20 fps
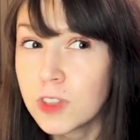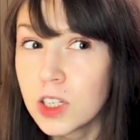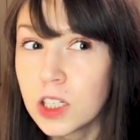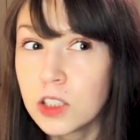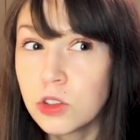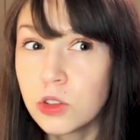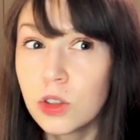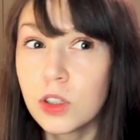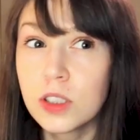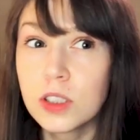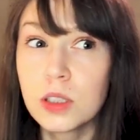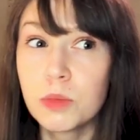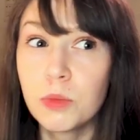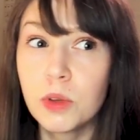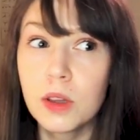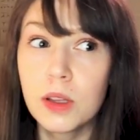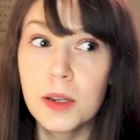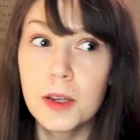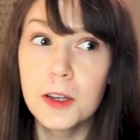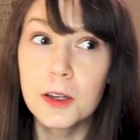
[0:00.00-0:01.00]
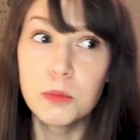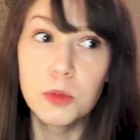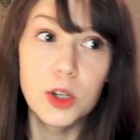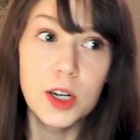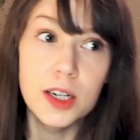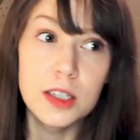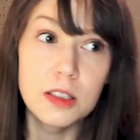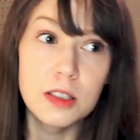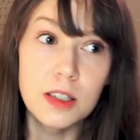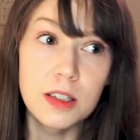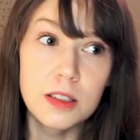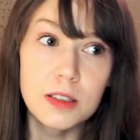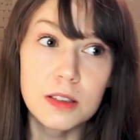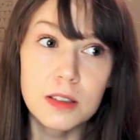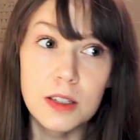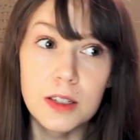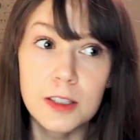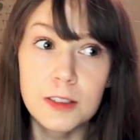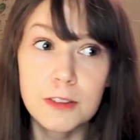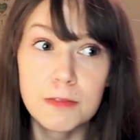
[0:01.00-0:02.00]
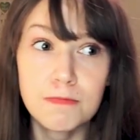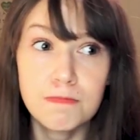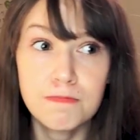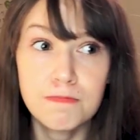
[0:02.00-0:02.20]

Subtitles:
And so like someone thinking I'm crazy is like,